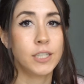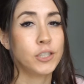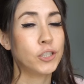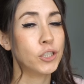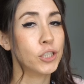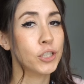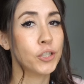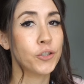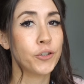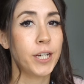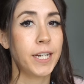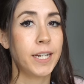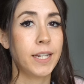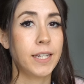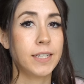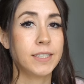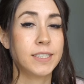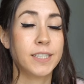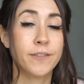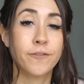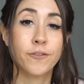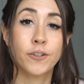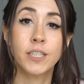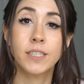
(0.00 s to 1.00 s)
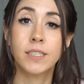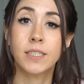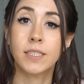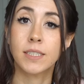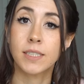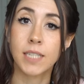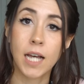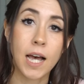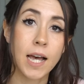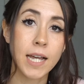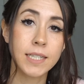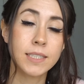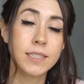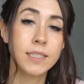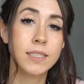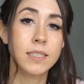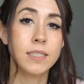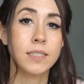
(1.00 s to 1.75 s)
and just creating different designs